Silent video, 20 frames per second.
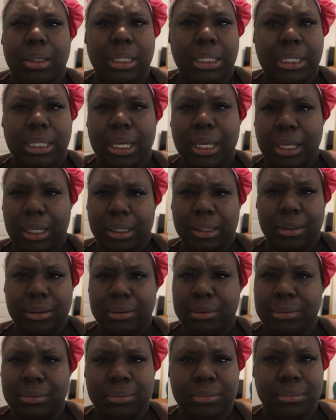yeah,
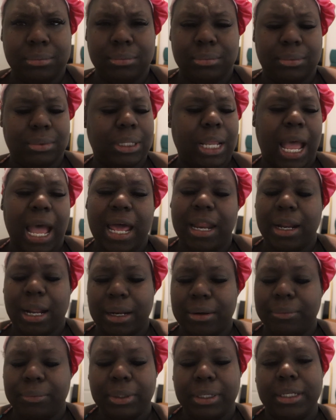I,
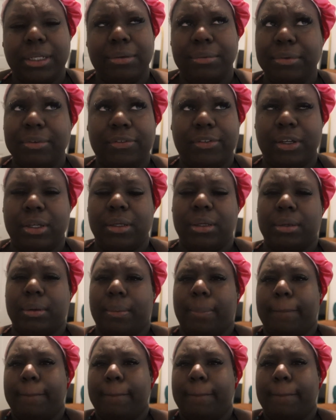I don't really give a fuck.